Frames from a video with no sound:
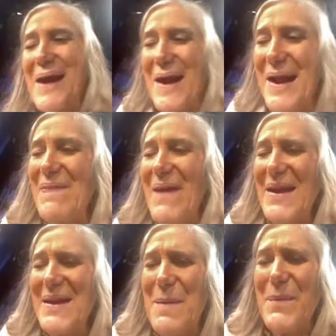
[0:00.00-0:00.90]
Again,
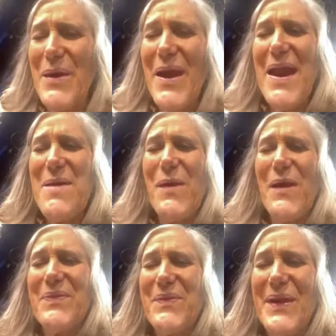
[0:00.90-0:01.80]
that number,
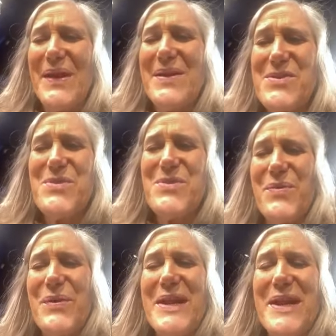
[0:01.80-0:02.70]

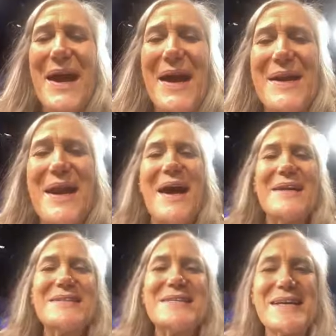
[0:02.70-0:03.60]

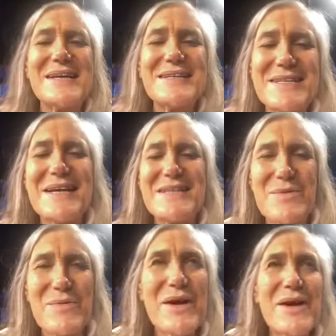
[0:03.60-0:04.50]

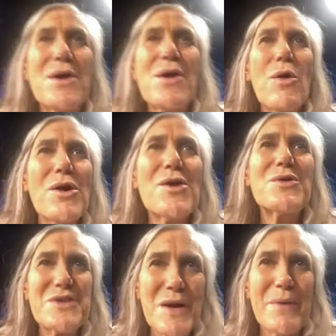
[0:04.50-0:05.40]
813-239-9663, or go
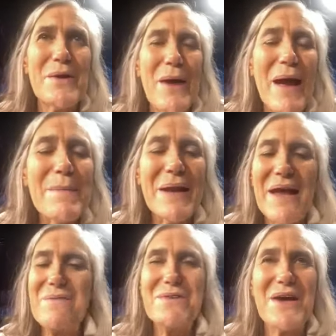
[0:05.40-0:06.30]
to
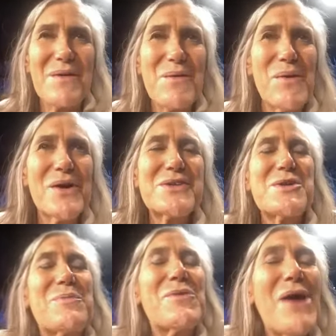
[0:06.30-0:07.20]
WMNF.org.
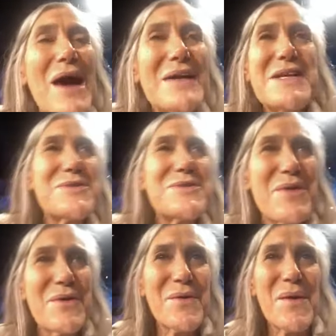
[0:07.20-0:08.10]
Surprise us
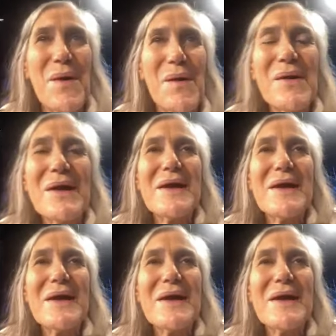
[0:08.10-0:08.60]
with your call.